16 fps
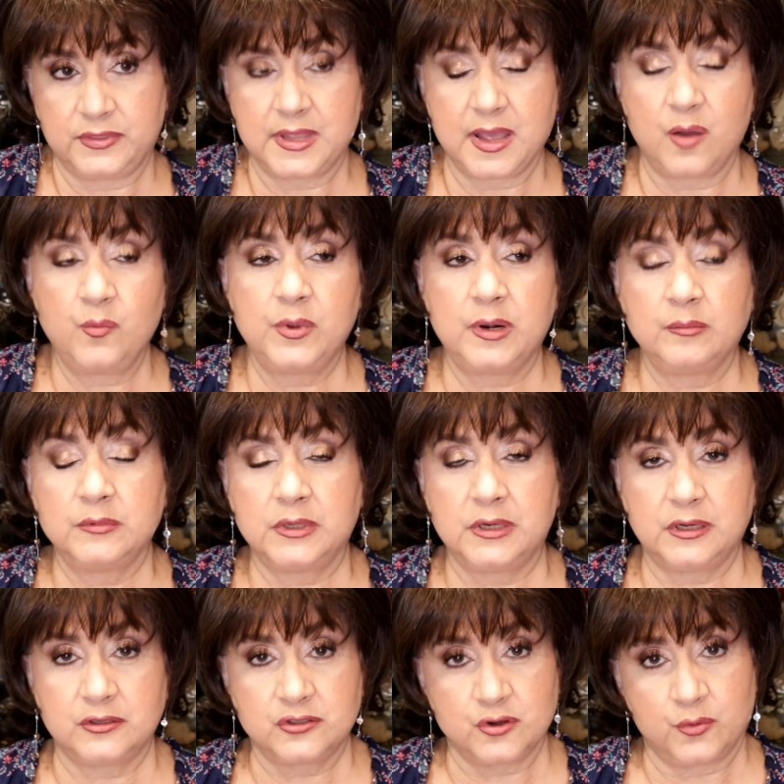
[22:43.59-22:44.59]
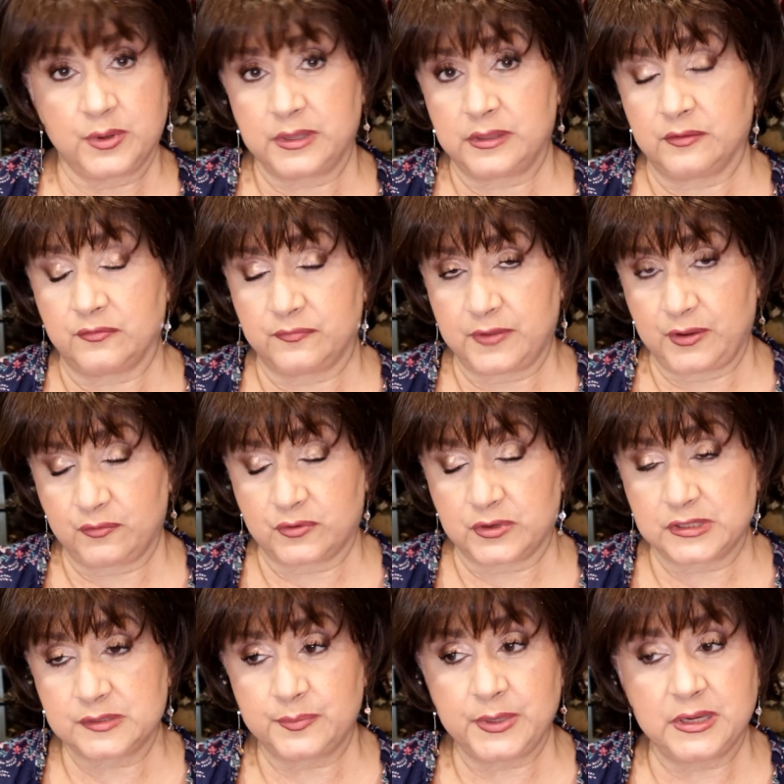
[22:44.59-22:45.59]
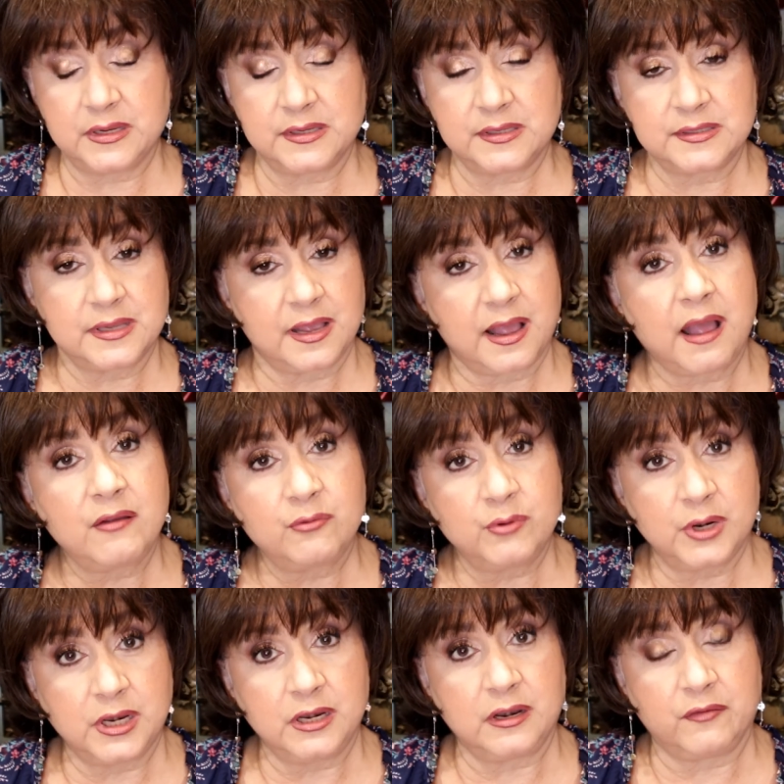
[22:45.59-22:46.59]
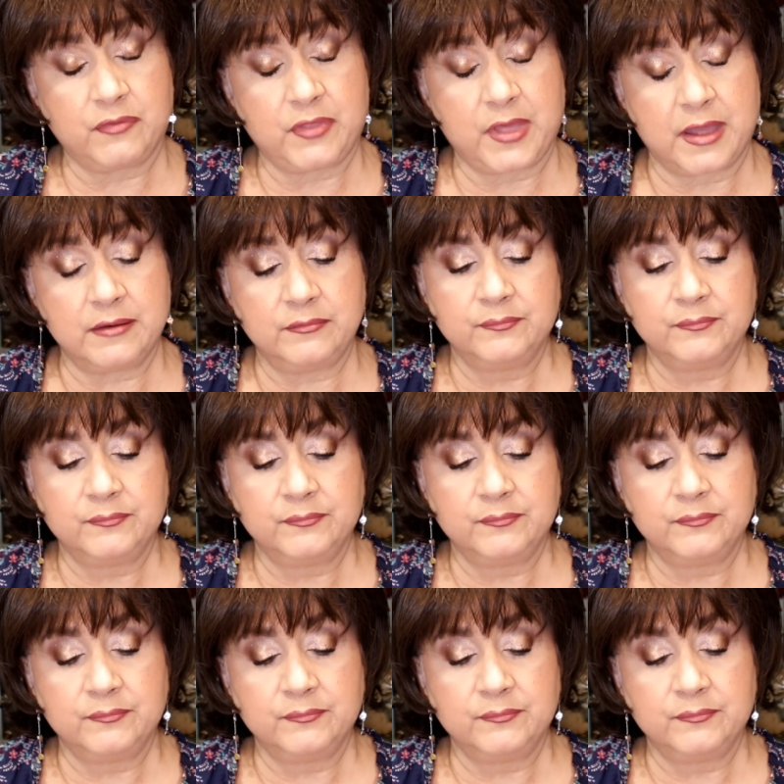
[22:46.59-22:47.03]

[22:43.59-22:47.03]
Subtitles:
That one I'm going to show in the favorites because I really love that.